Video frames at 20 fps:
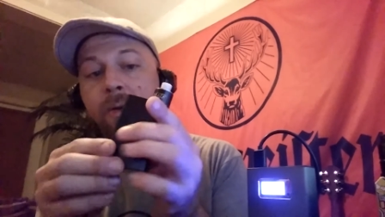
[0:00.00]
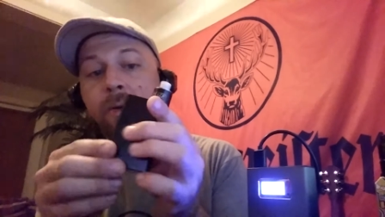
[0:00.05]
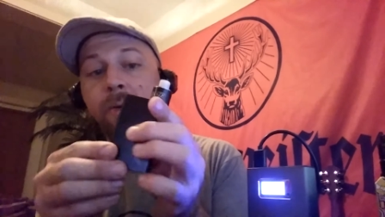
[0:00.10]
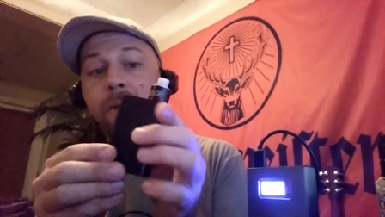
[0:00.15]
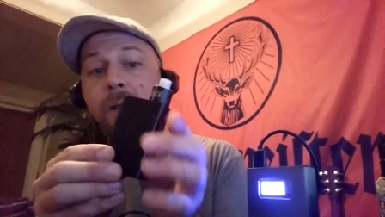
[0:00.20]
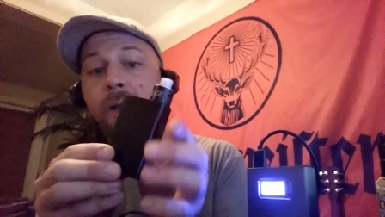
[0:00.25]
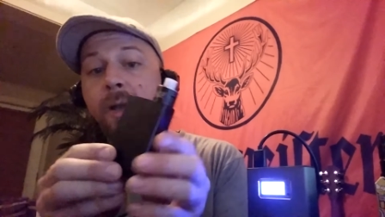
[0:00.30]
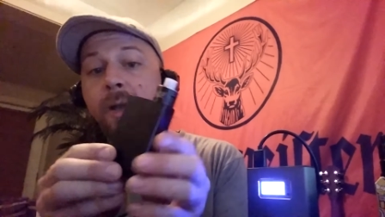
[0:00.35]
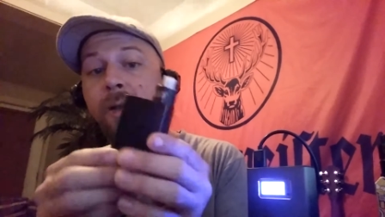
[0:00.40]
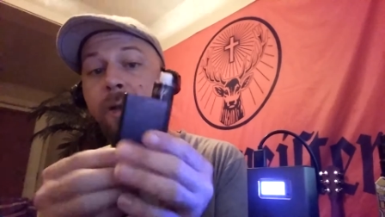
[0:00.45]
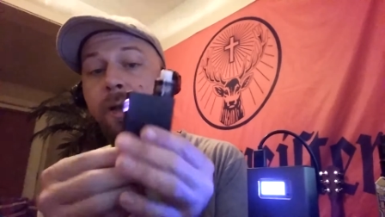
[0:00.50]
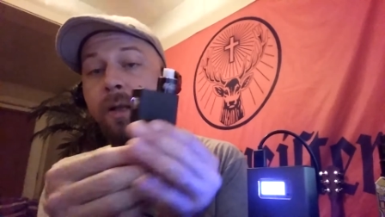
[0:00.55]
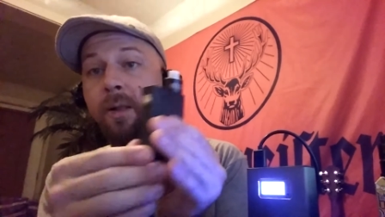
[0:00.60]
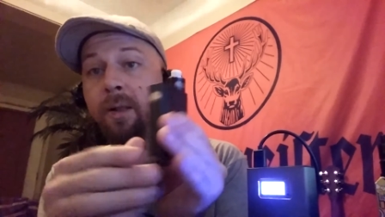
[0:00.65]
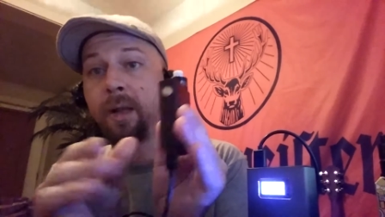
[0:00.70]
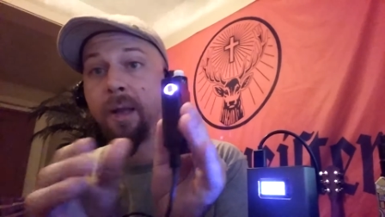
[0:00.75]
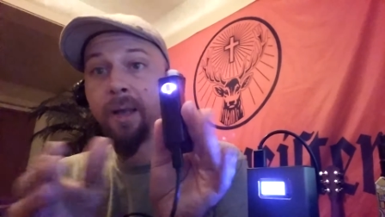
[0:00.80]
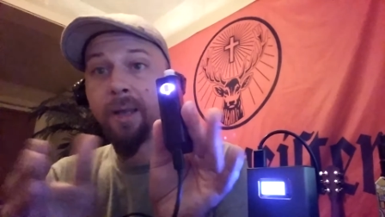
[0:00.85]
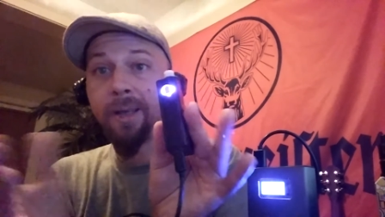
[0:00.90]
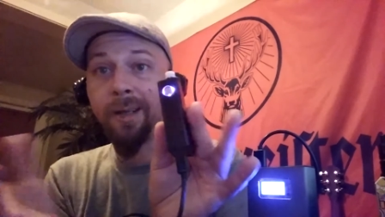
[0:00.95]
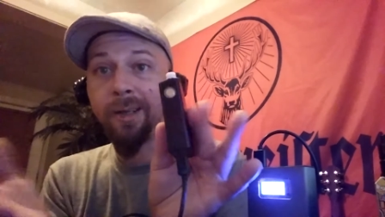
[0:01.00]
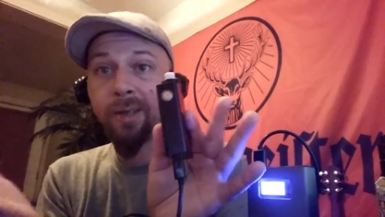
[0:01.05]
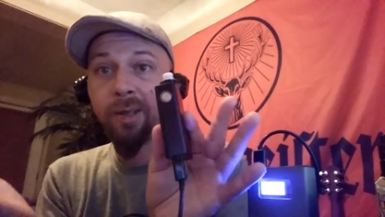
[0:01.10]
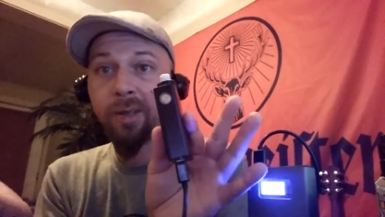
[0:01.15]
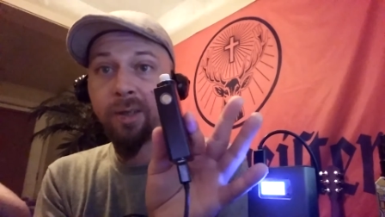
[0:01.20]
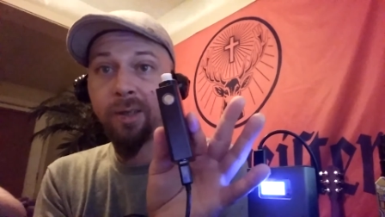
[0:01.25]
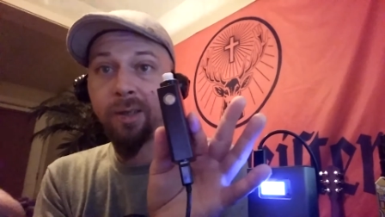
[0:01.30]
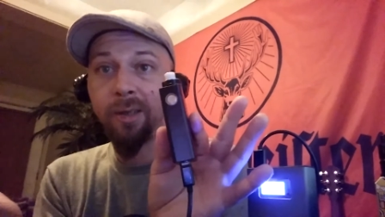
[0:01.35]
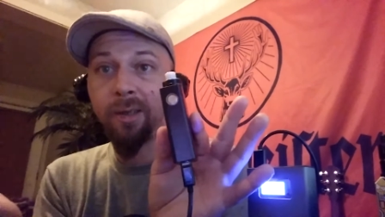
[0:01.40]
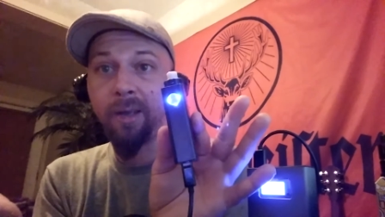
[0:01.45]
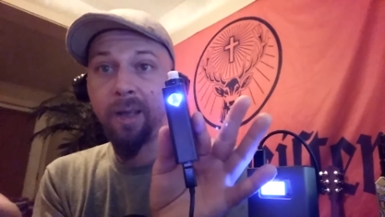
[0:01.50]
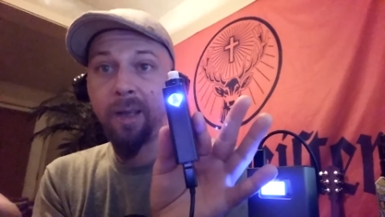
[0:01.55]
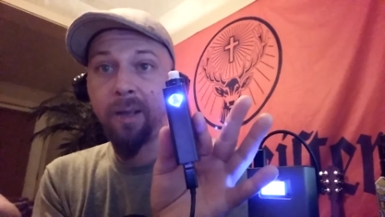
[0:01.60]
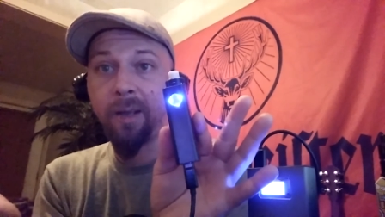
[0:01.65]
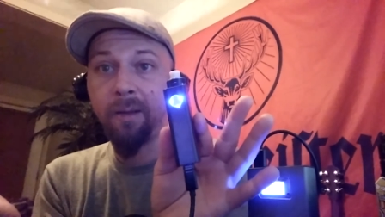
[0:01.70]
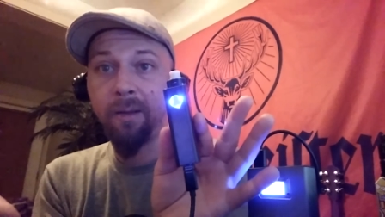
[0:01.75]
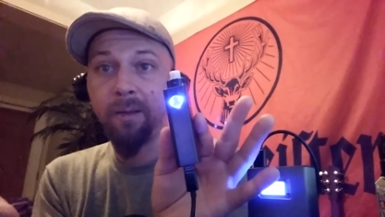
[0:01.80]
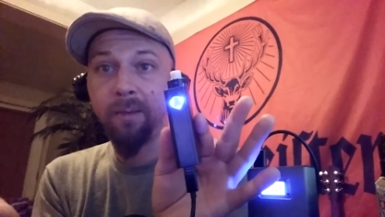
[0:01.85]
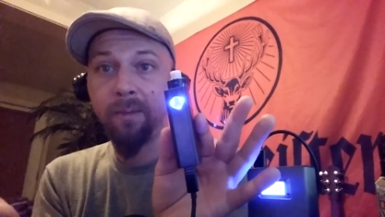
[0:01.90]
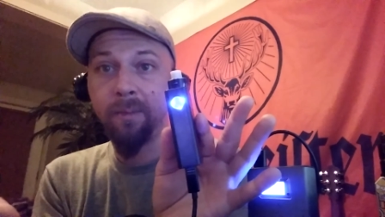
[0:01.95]
Okay, and like
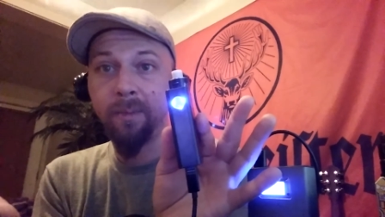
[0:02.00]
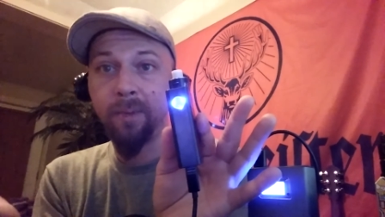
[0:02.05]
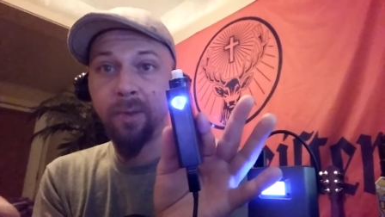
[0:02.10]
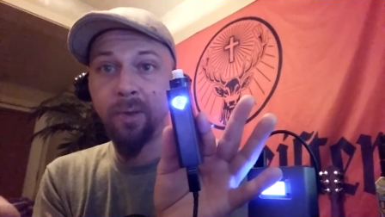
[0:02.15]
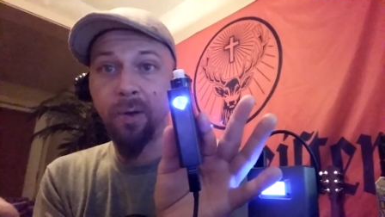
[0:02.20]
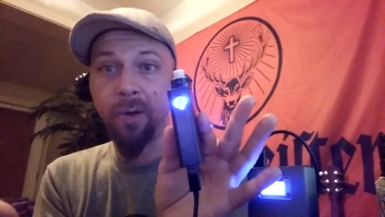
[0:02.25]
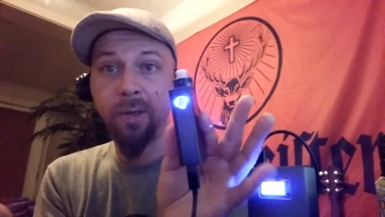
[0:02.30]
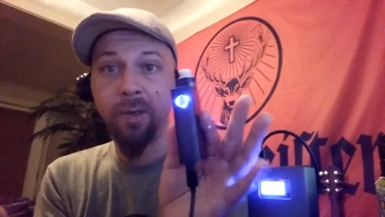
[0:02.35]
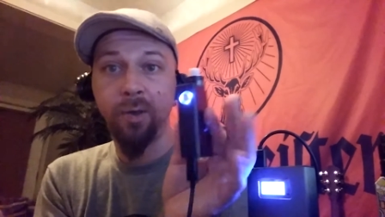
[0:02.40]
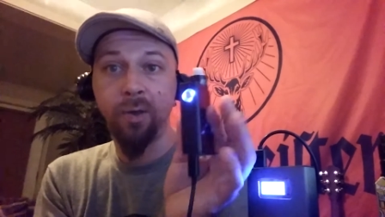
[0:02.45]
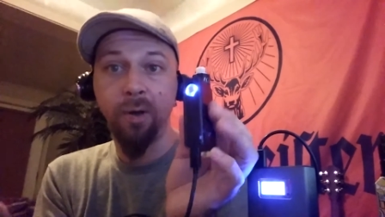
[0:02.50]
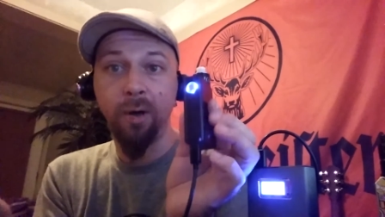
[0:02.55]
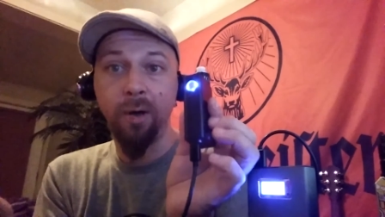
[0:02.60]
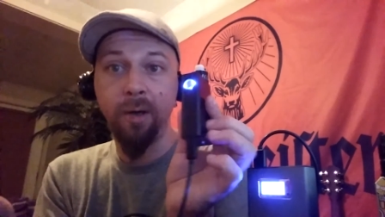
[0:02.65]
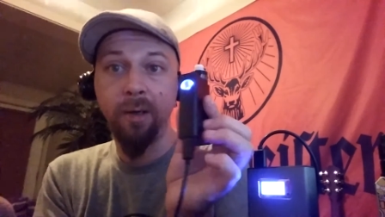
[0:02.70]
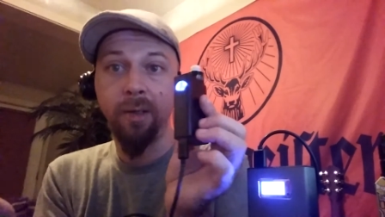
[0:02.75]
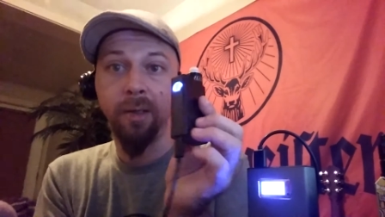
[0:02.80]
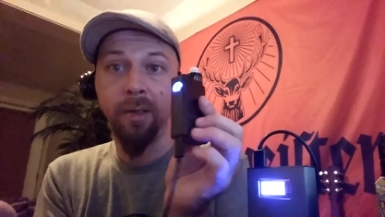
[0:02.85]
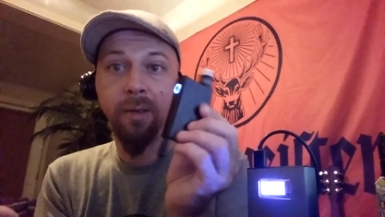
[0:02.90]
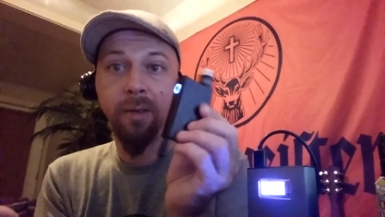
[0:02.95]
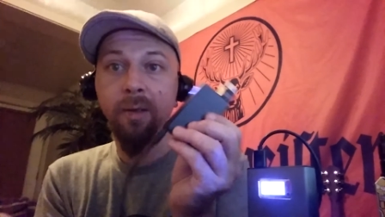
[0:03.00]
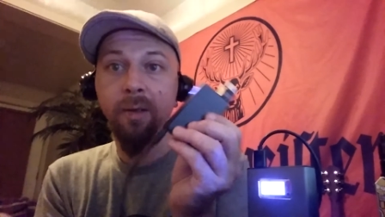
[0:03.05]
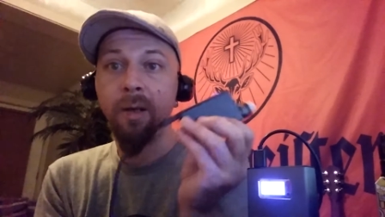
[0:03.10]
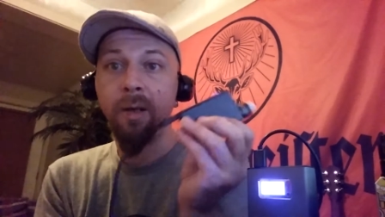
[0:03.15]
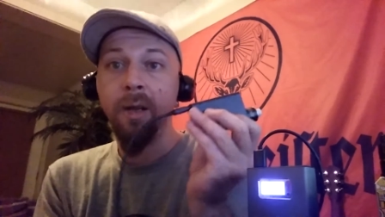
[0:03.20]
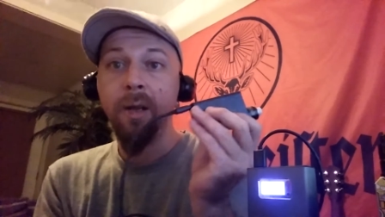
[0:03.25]
it starts charging.